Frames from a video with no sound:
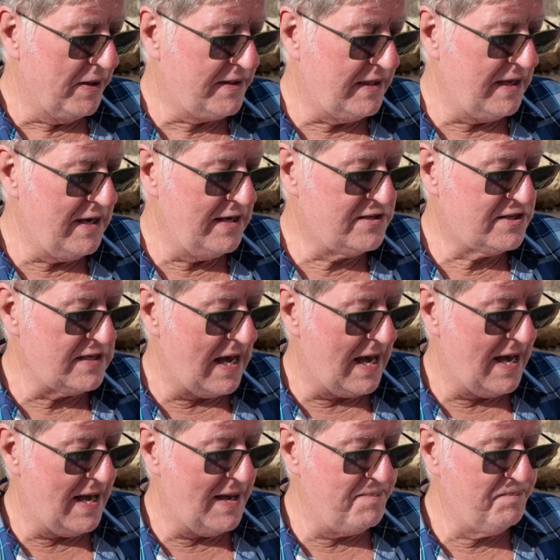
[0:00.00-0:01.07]
But these
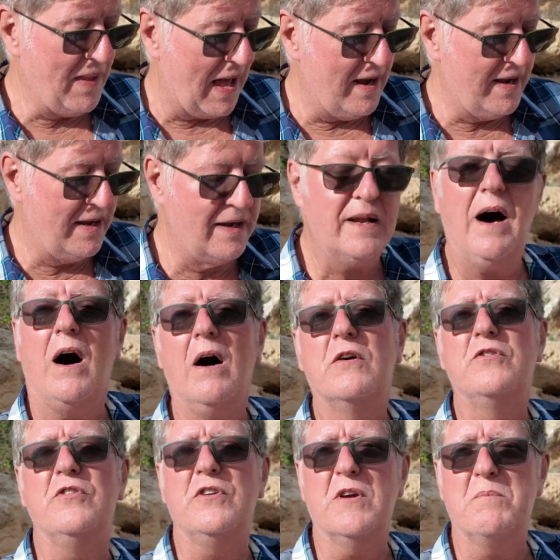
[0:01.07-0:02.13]
um, iron
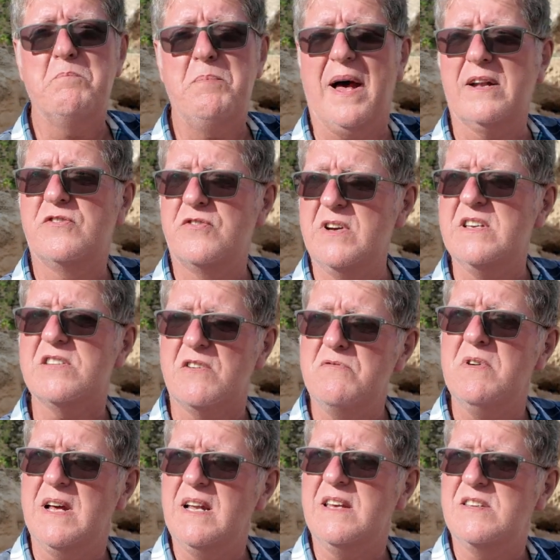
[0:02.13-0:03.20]
oxygen batteries are
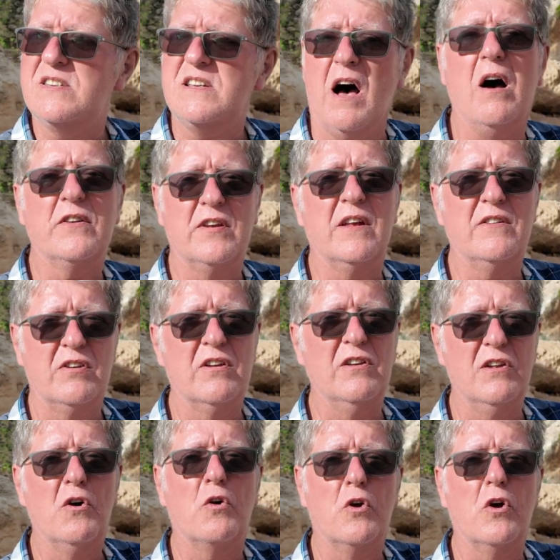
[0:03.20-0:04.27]
really starting to
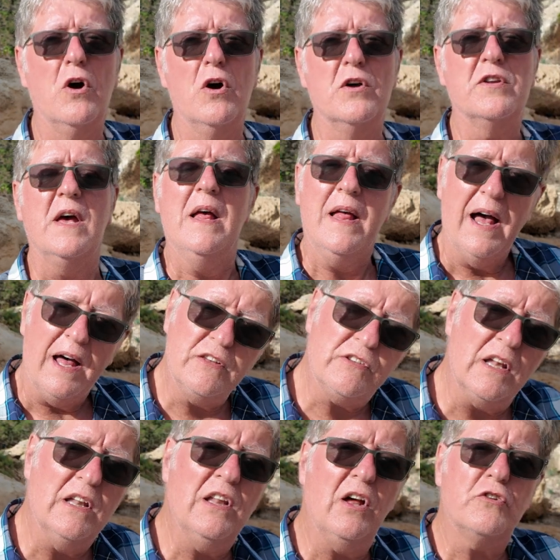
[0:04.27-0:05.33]
look good.
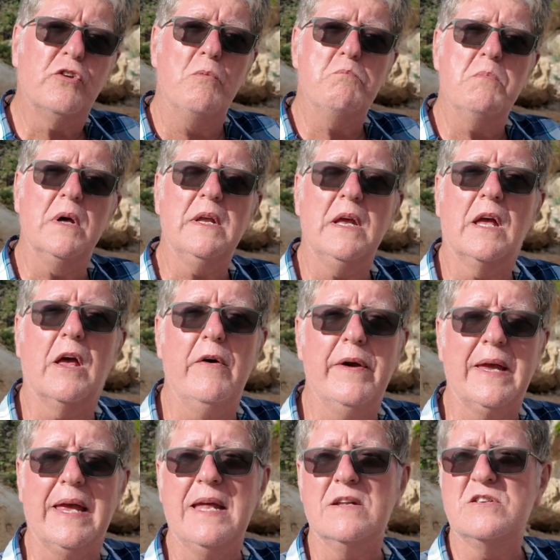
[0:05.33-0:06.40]
There's a lot of money
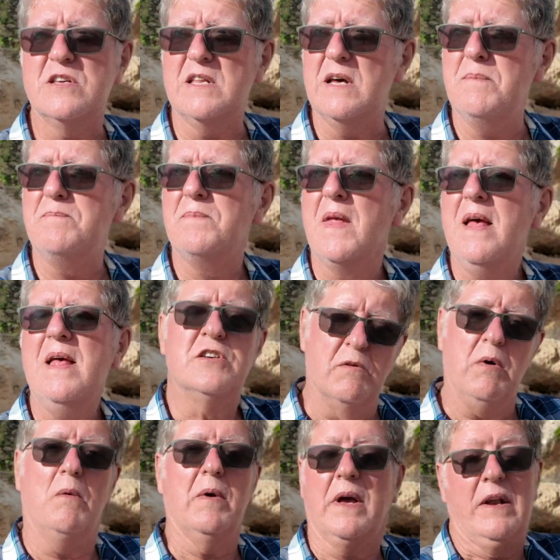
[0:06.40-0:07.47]
going into them.
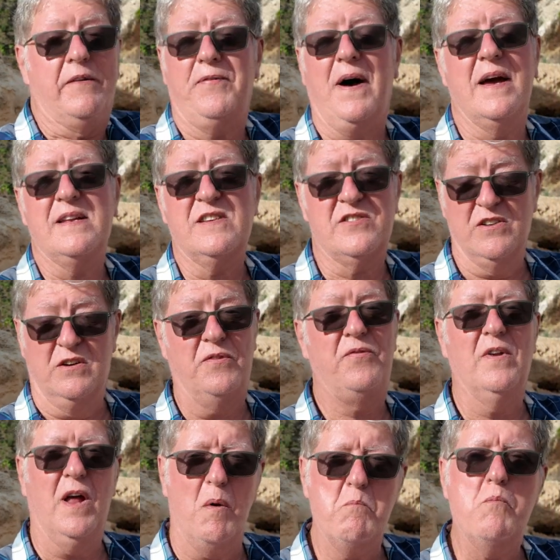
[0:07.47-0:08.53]
So what we're going to find is an
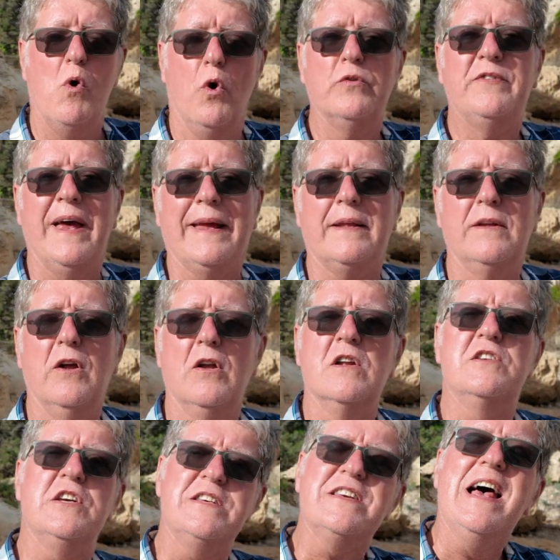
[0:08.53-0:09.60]
awful lot more
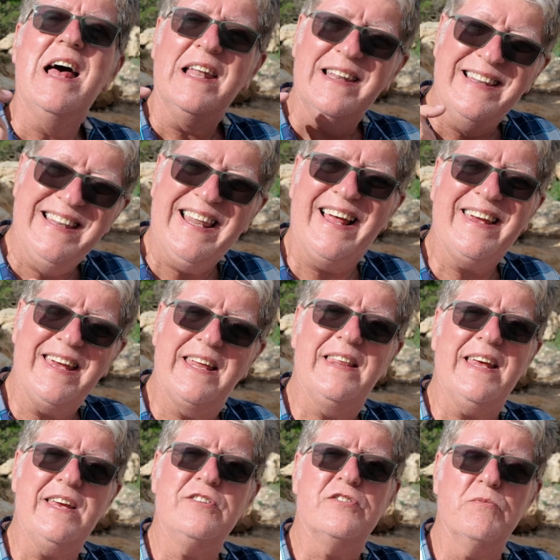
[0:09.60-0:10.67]
technologies like
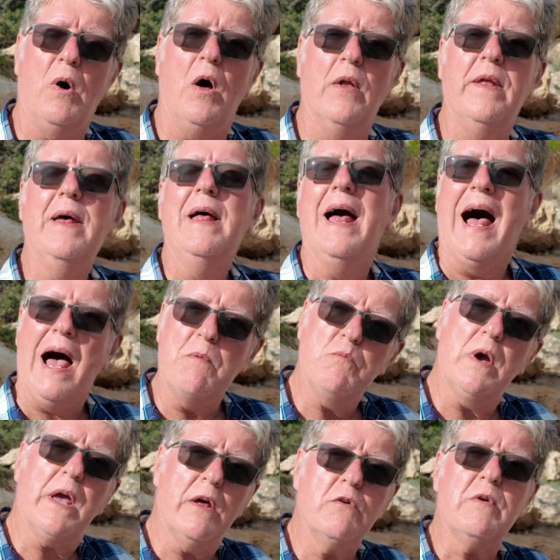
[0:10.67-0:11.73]
this one,
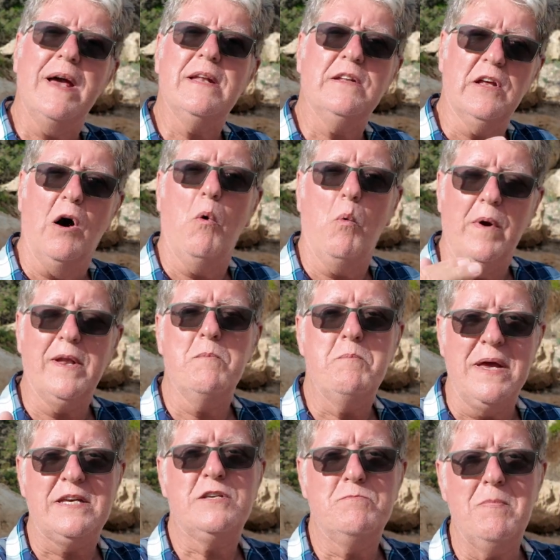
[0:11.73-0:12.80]
and we're going to end up with a
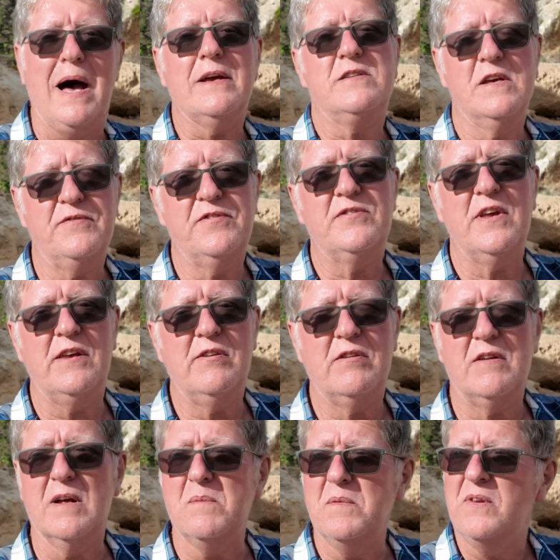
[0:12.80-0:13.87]
mishmash of
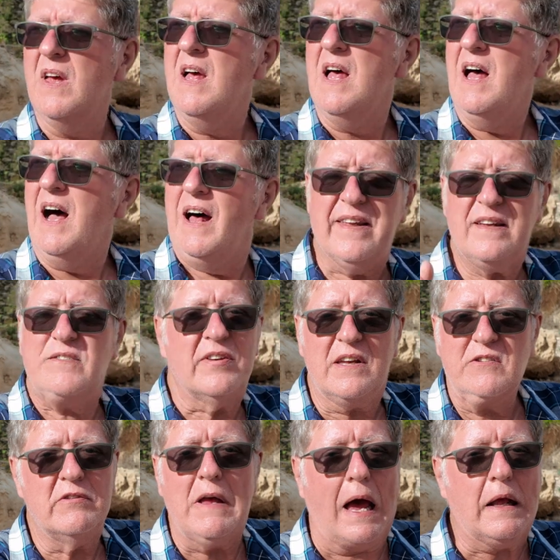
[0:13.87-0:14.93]
systems. And that's
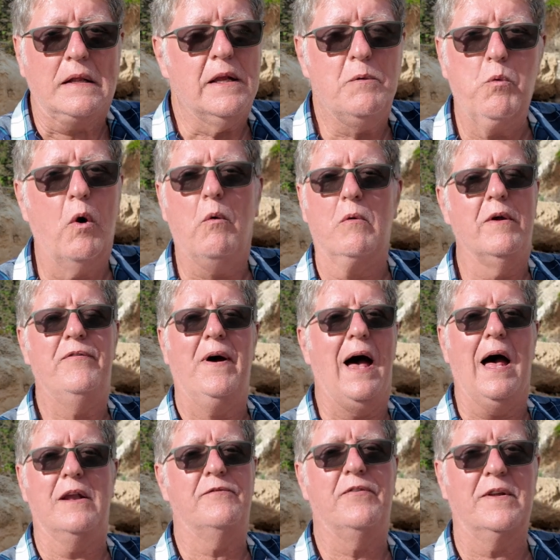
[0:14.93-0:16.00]
exactly what we've
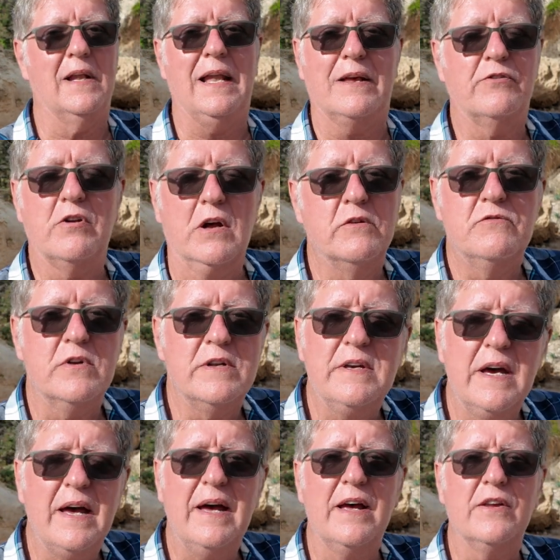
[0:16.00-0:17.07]
had for the last hundred
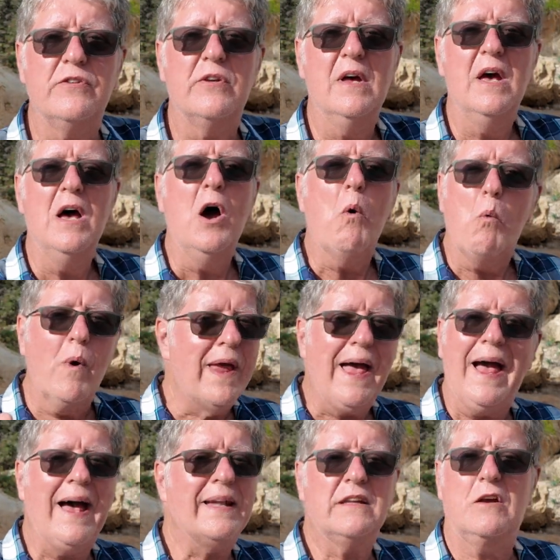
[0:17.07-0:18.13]
years
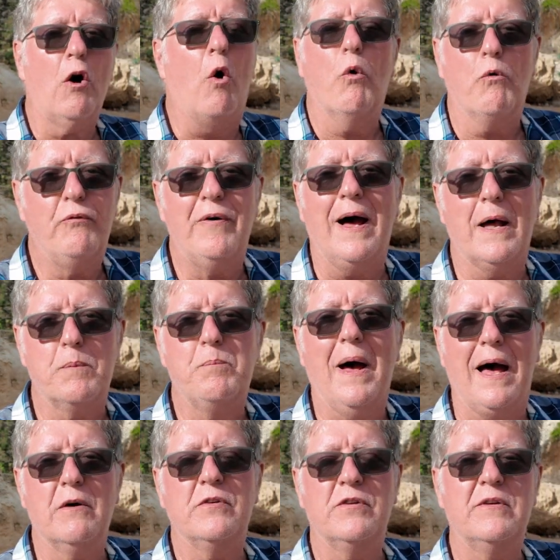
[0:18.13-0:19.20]
we had coal-fired
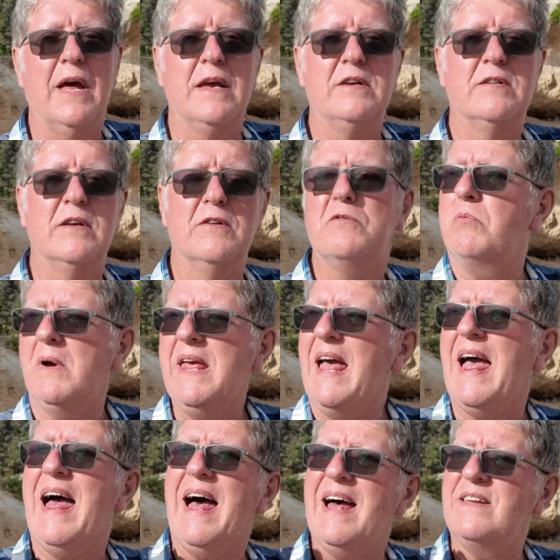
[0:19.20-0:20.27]
power stations, we
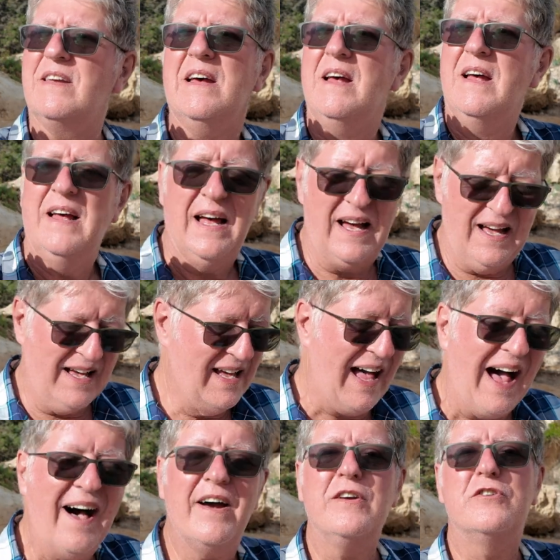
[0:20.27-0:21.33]
had uh,
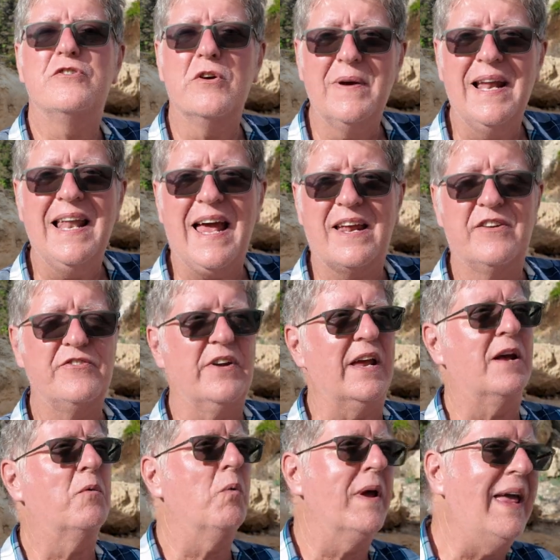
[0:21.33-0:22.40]

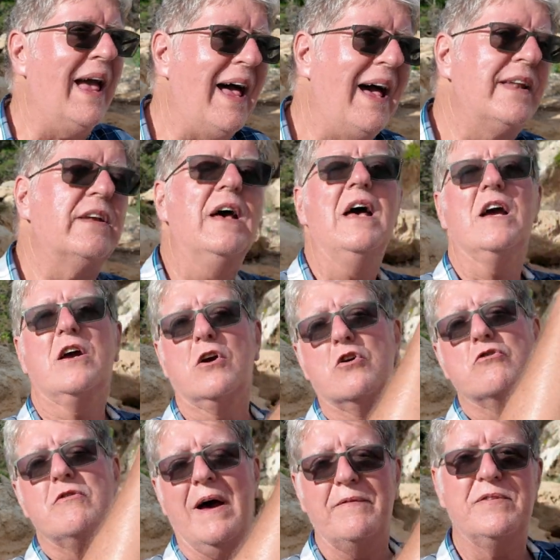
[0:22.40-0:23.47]
hydroelectric, we had
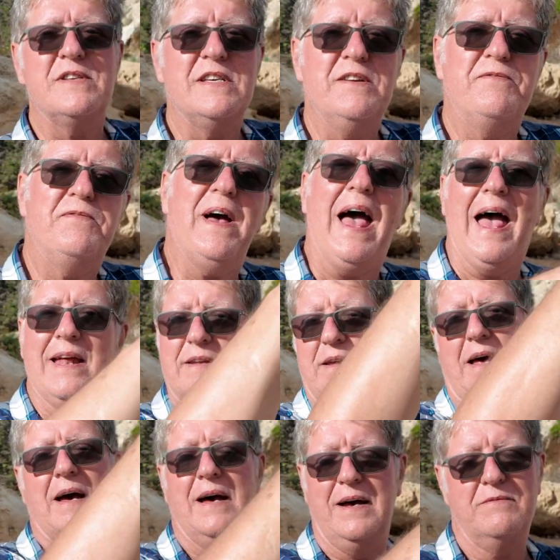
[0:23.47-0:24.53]

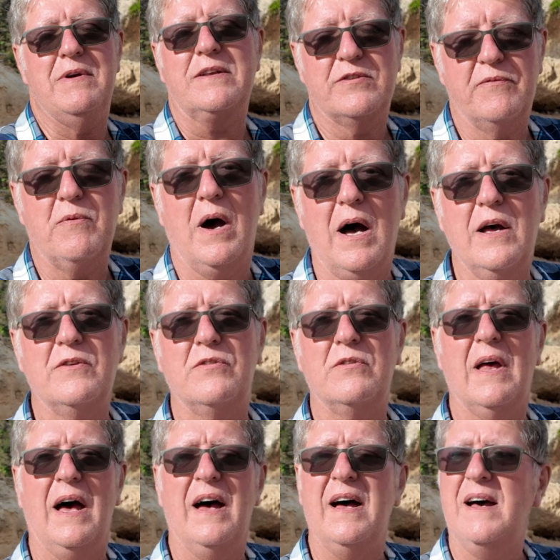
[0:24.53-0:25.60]
gravity-fed uh,
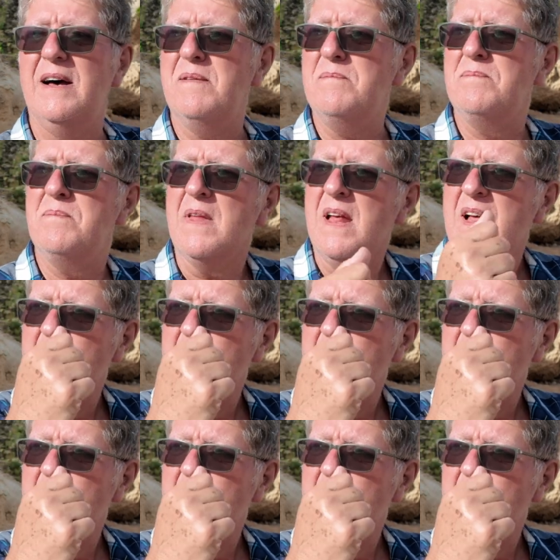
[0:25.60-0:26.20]
reservoirs, um,